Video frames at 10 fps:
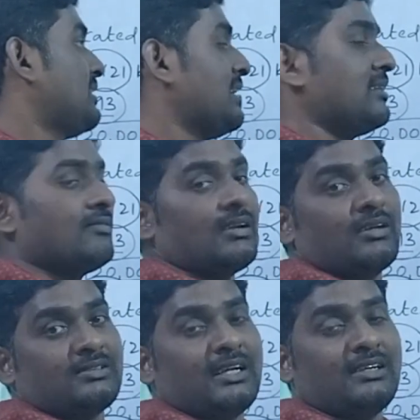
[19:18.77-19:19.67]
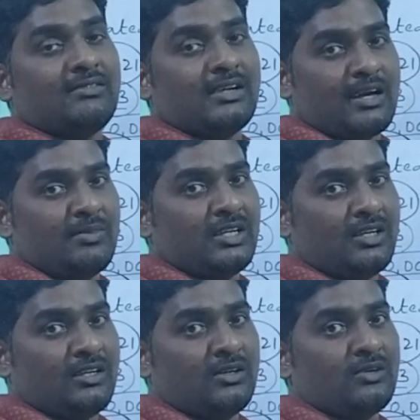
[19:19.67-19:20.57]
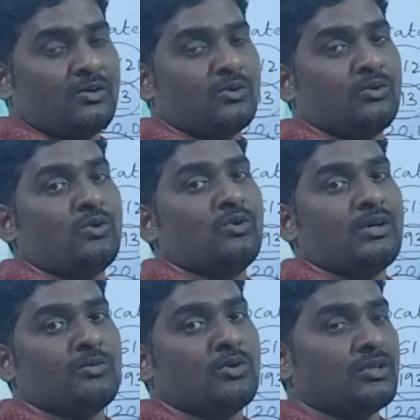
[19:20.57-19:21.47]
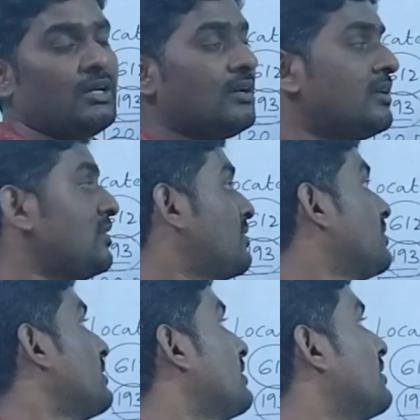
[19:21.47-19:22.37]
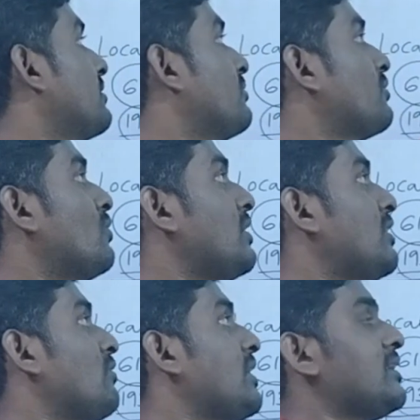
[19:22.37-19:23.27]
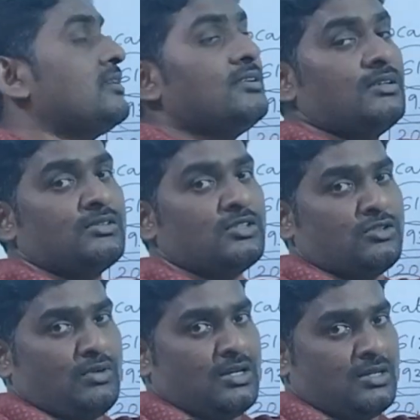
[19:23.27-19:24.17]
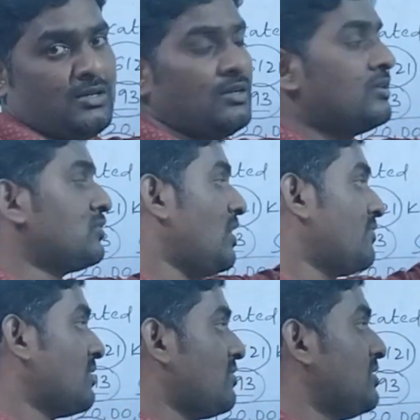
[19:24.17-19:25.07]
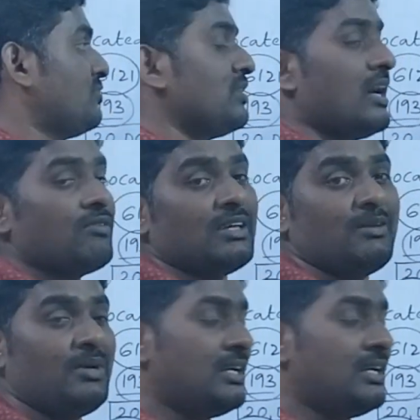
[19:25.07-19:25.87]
sent one committee to know about the Kolleru lake situation. So afterwards we have